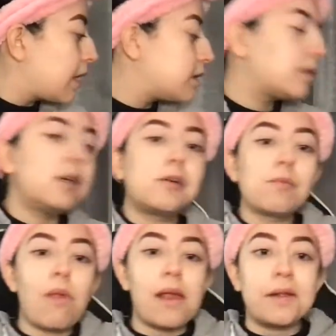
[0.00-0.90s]

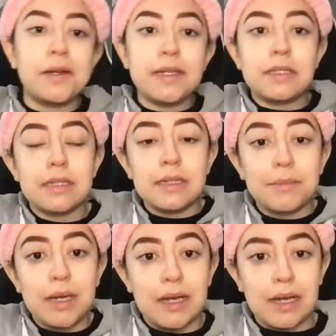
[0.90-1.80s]
So I already did
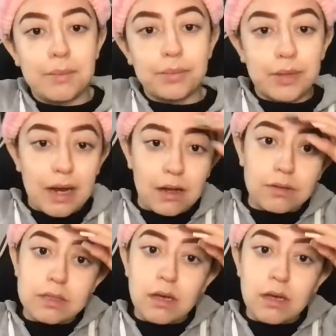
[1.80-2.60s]
my brows